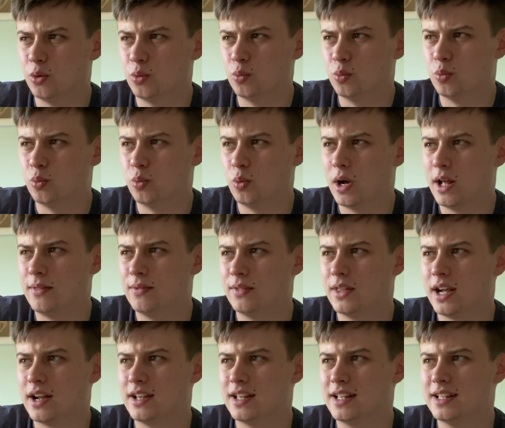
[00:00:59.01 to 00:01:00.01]
when
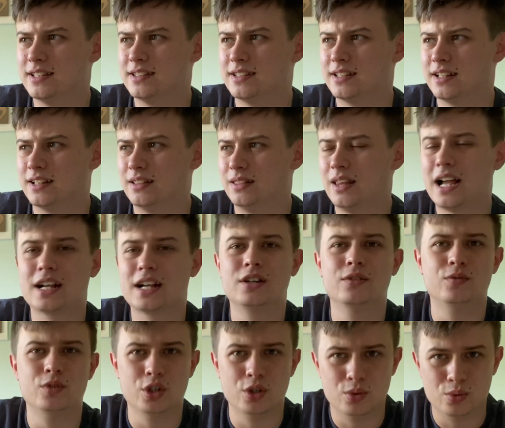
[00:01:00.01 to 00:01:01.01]
there is lack of
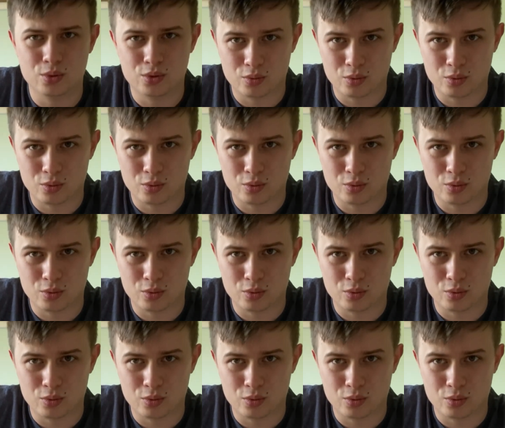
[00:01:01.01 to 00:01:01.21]
news